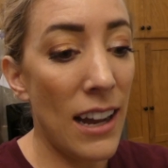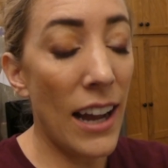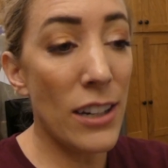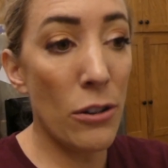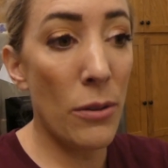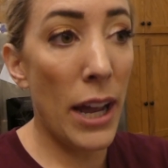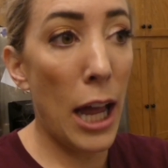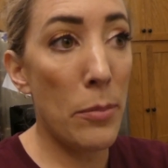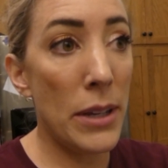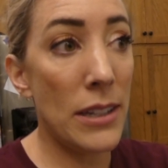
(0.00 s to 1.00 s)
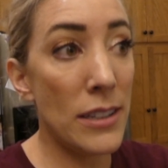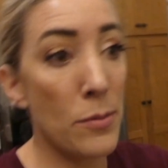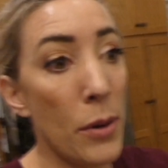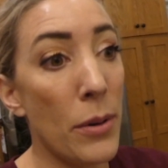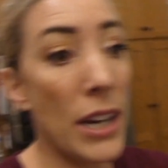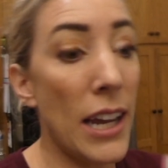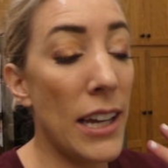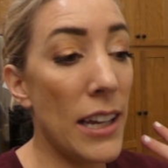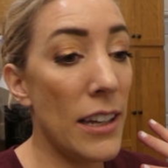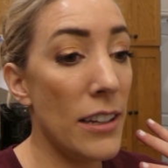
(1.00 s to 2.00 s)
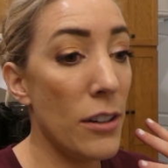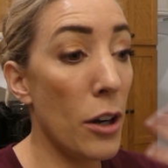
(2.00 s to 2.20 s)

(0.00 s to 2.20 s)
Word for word: I don't know what happened, but when I,